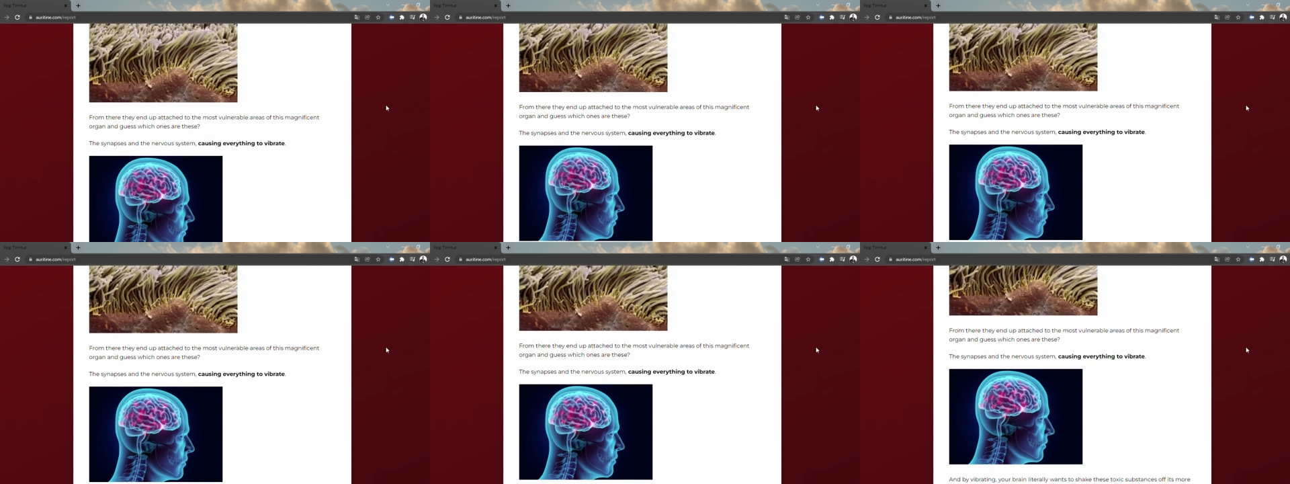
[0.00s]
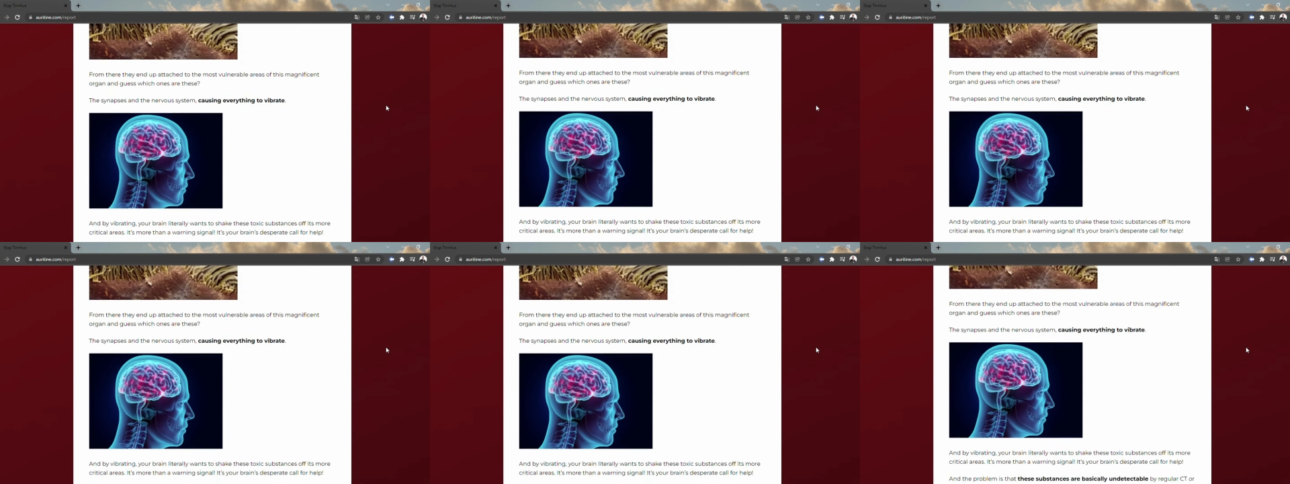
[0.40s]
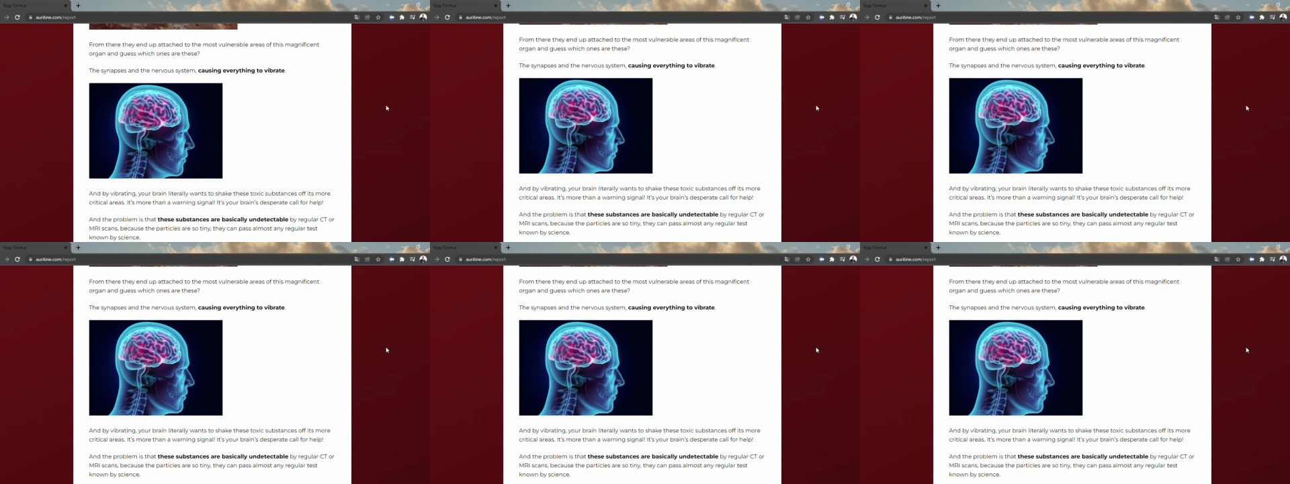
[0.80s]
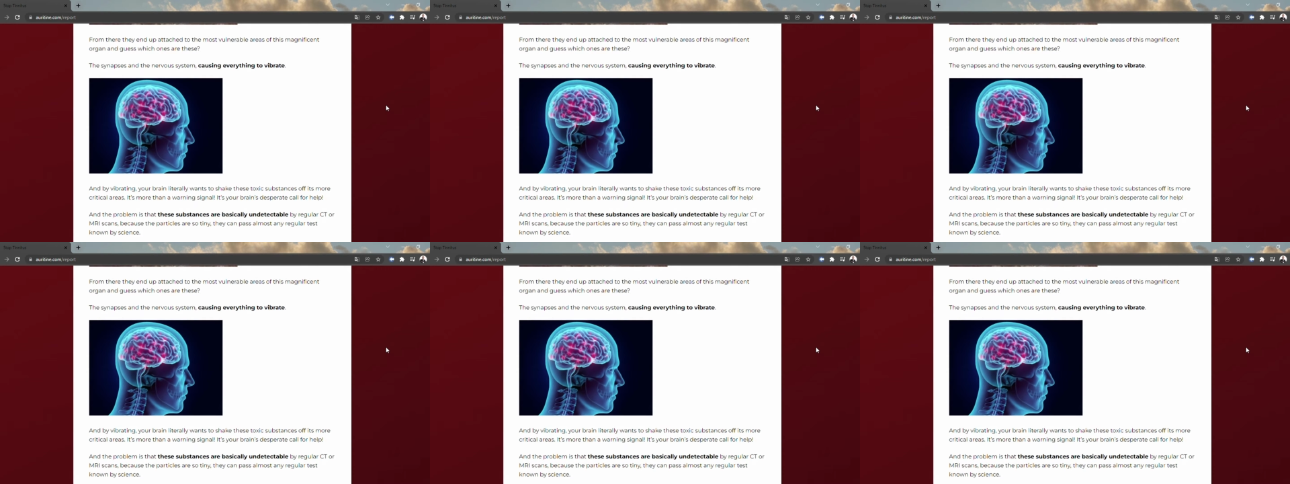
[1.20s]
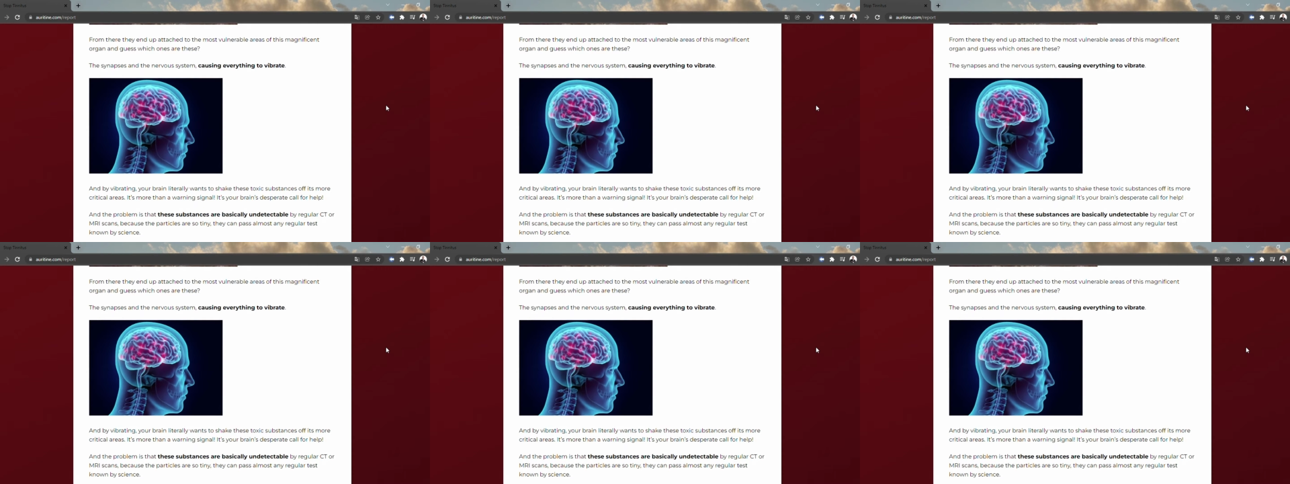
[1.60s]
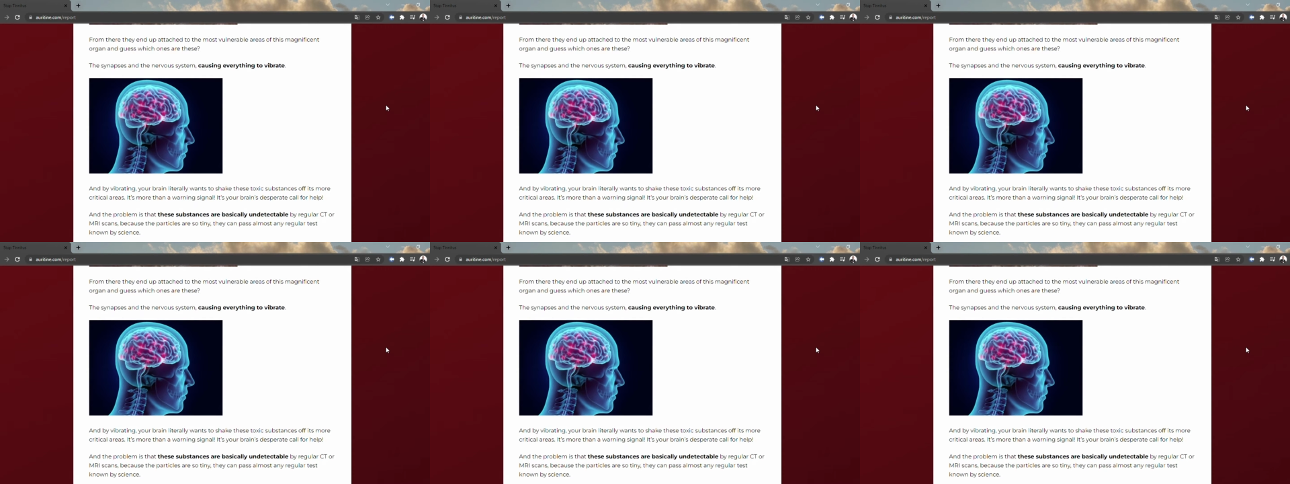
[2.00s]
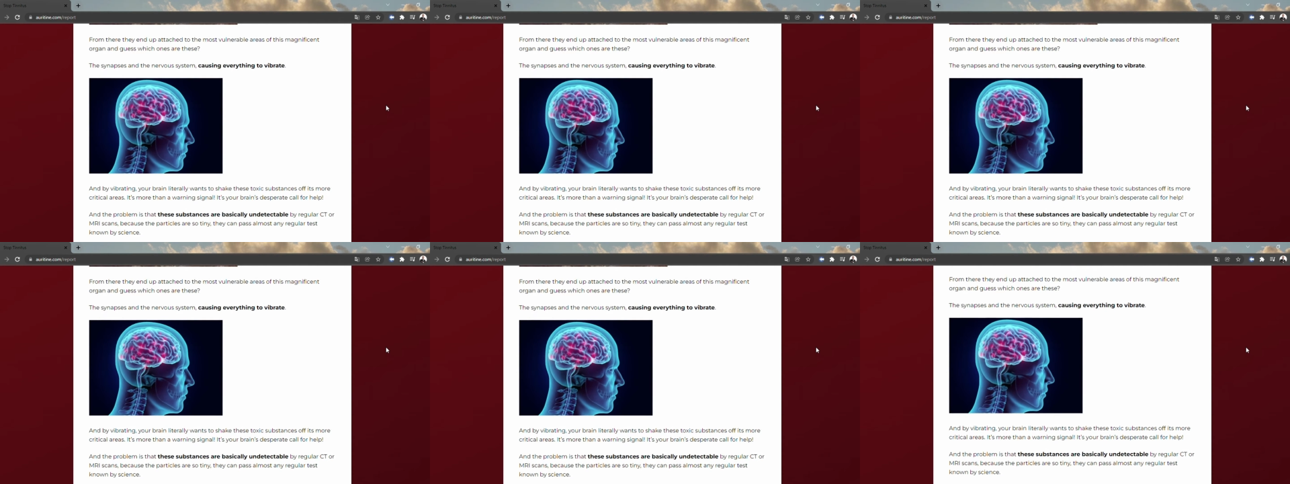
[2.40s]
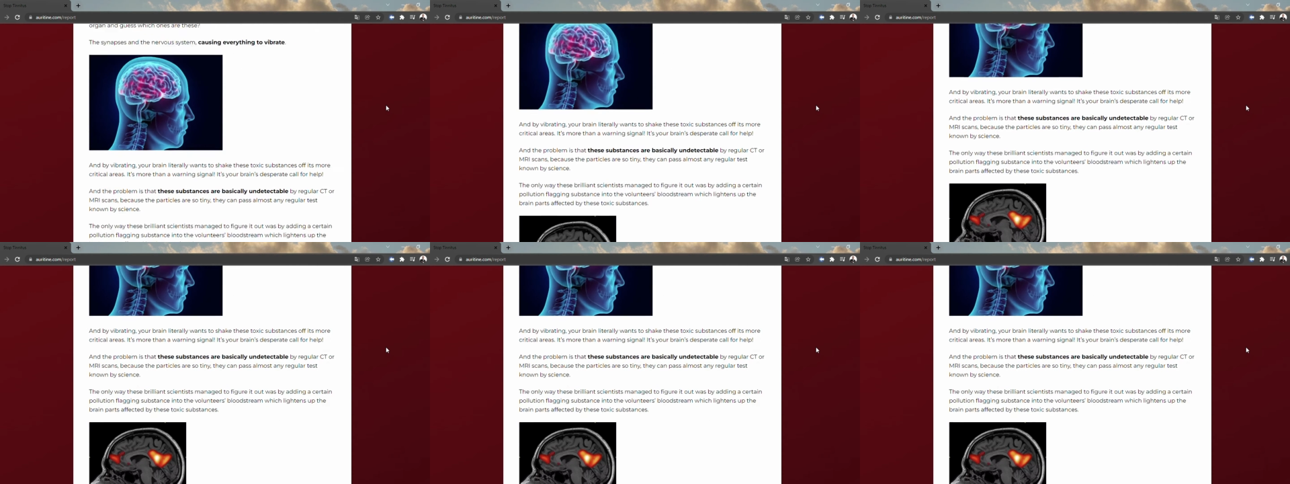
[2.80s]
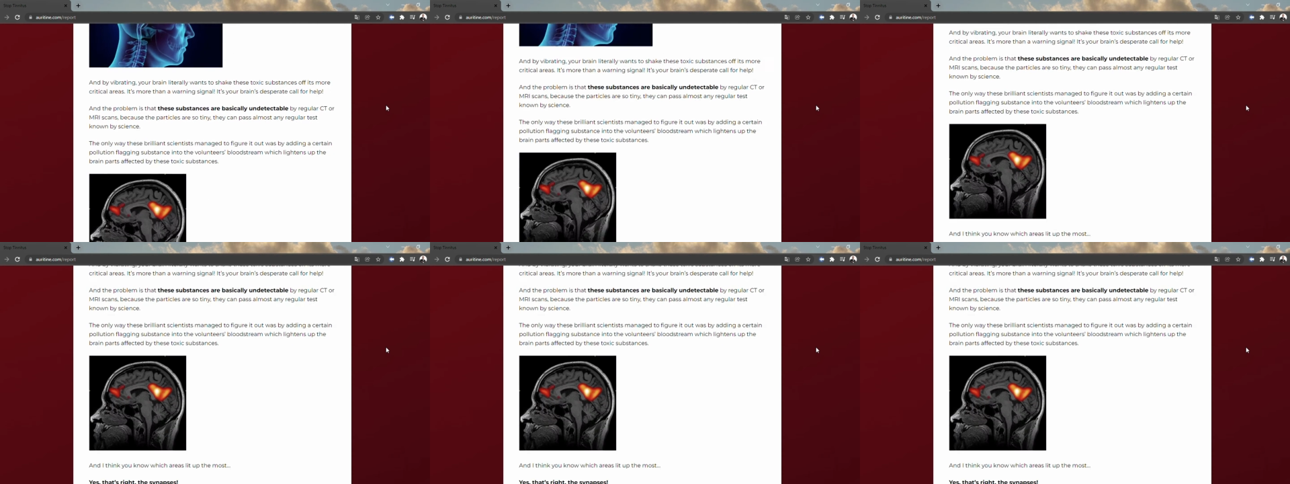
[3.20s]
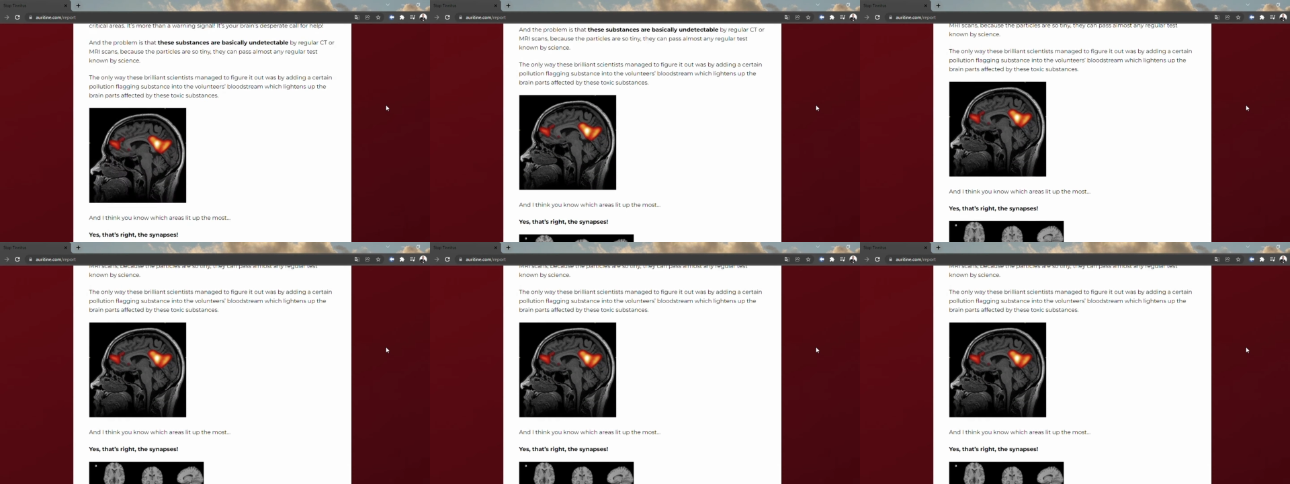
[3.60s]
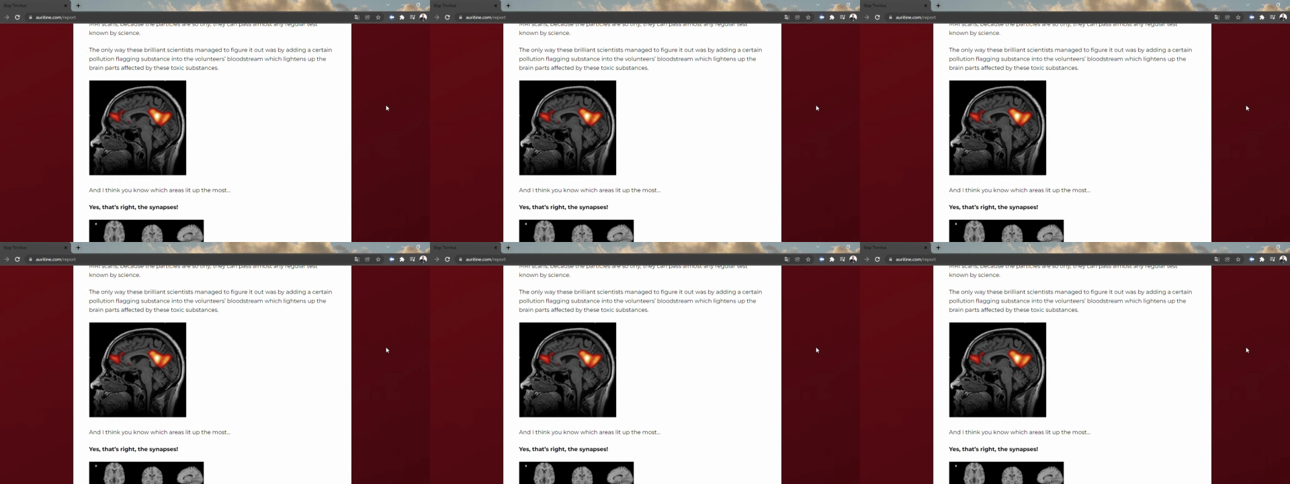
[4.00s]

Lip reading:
[unreadable: no face in view]